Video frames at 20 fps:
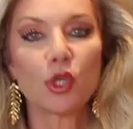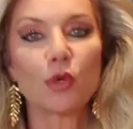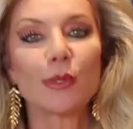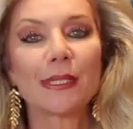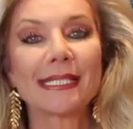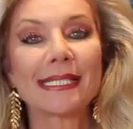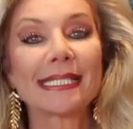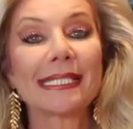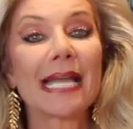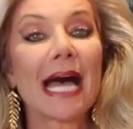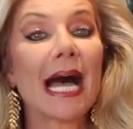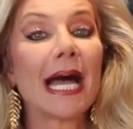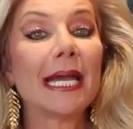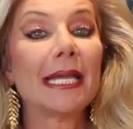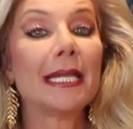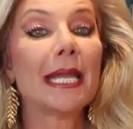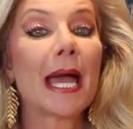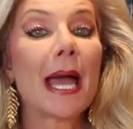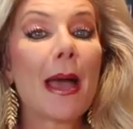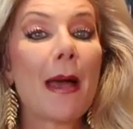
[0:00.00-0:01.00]
to a
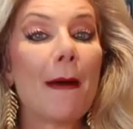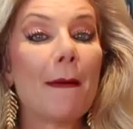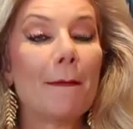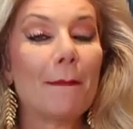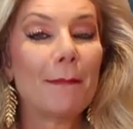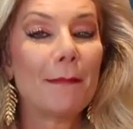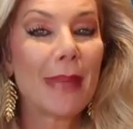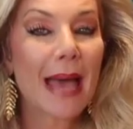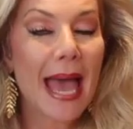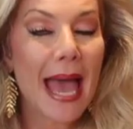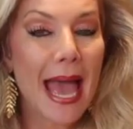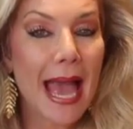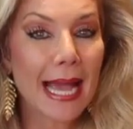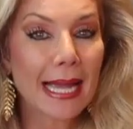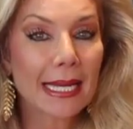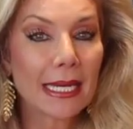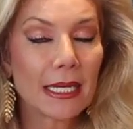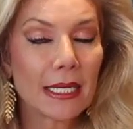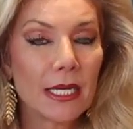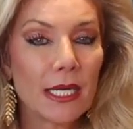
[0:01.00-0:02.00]
sign
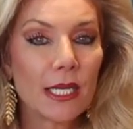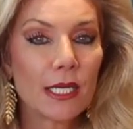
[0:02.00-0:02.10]
back.